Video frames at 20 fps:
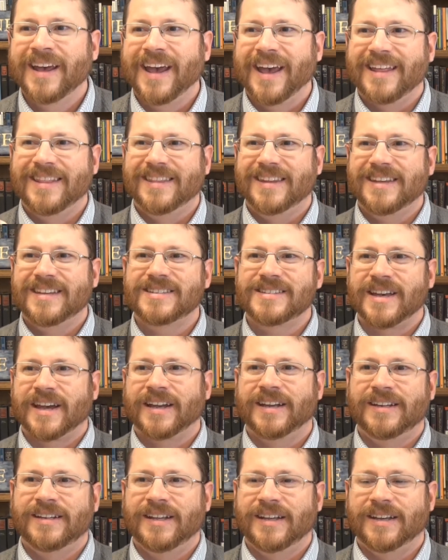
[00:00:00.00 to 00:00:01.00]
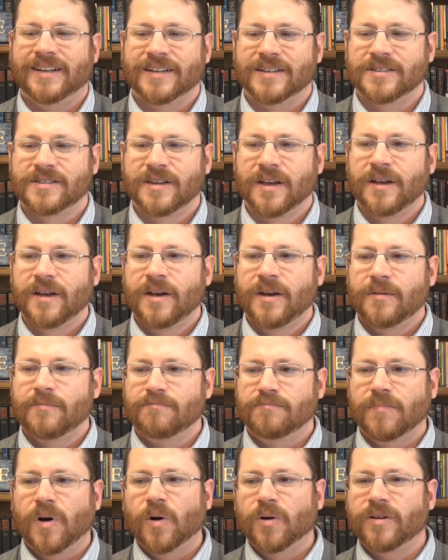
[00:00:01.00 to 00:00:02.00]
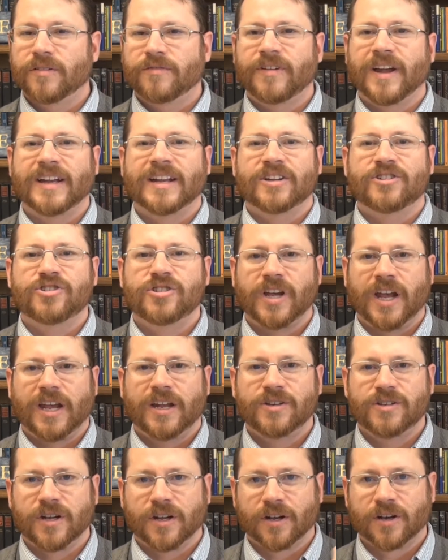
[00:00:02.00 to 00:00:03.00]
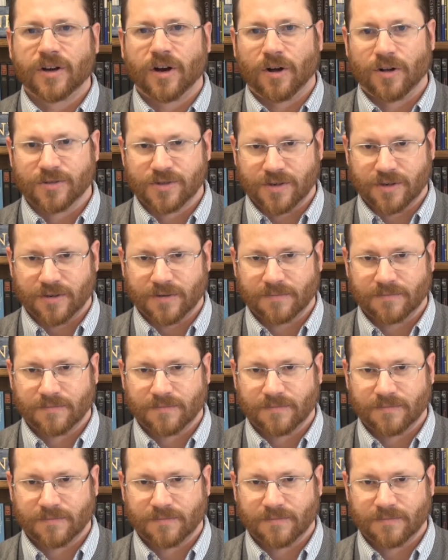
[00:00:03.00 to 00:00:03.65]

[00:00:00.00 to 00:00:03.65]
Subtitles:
And these ideas motivated change in culture.